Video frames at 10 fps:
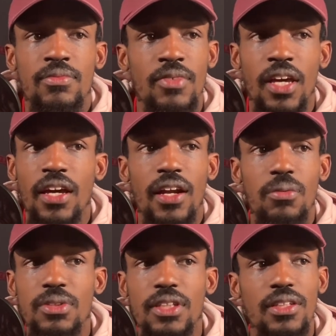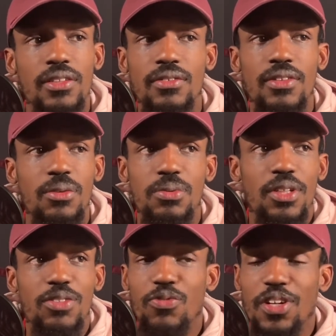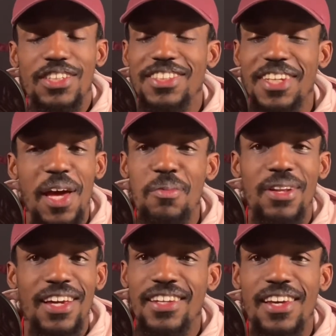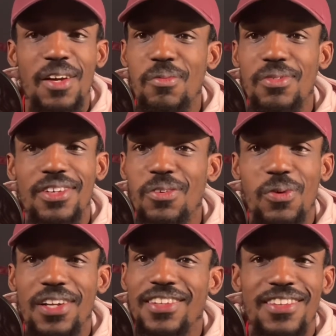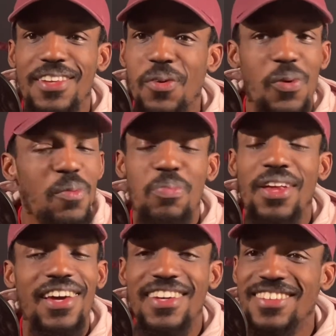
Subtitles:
yeah, that was it. It really just happened like that. It wasn't planned.